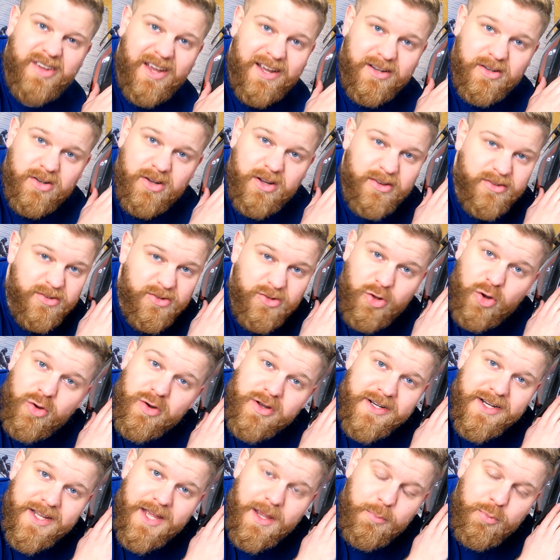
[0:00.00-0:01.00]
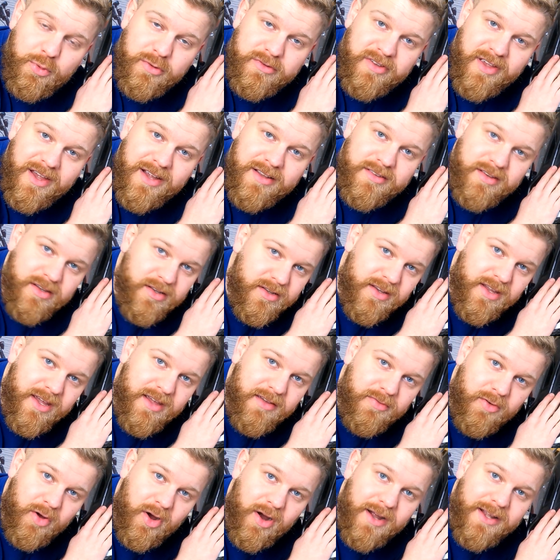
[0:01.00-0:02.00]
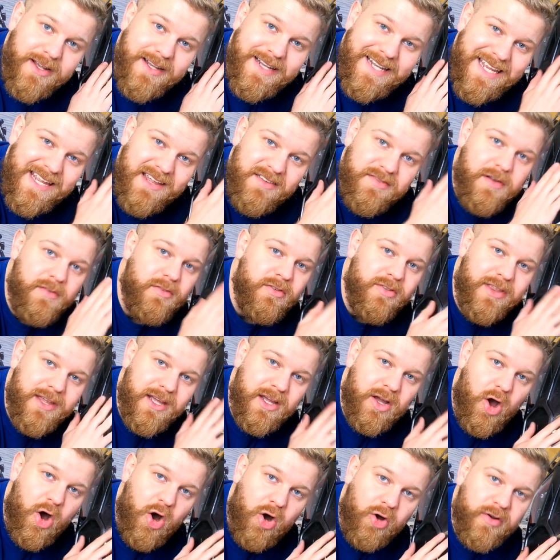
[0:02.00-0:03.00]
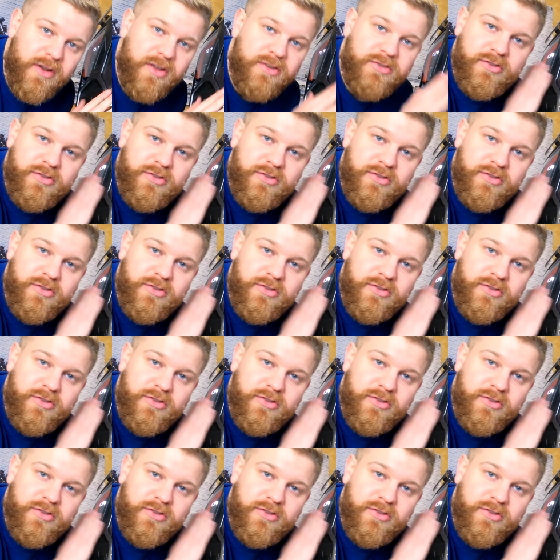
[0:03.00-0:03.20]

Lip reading: headlight's not going to get protected if I leave everything on.